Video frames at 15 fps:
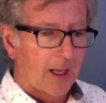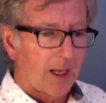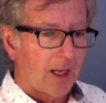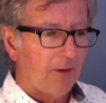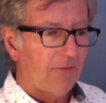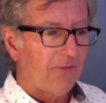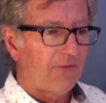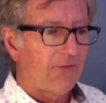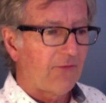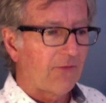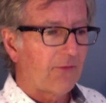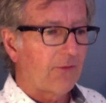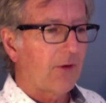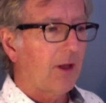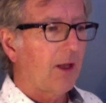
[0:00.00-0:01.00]
If
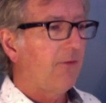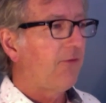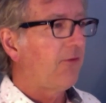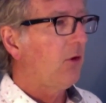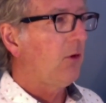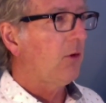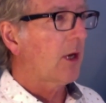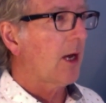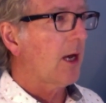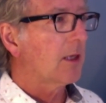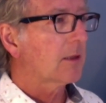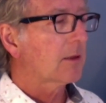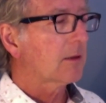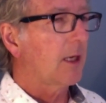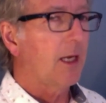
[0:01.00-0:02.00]
you
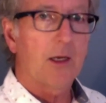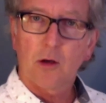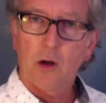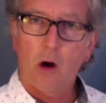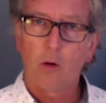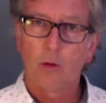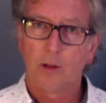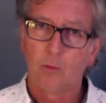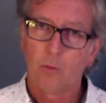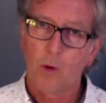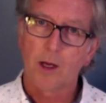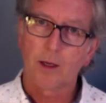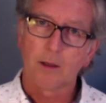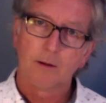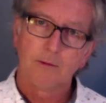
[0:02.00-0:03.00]
can't hit a hole in
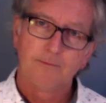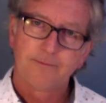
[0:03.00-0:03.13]
one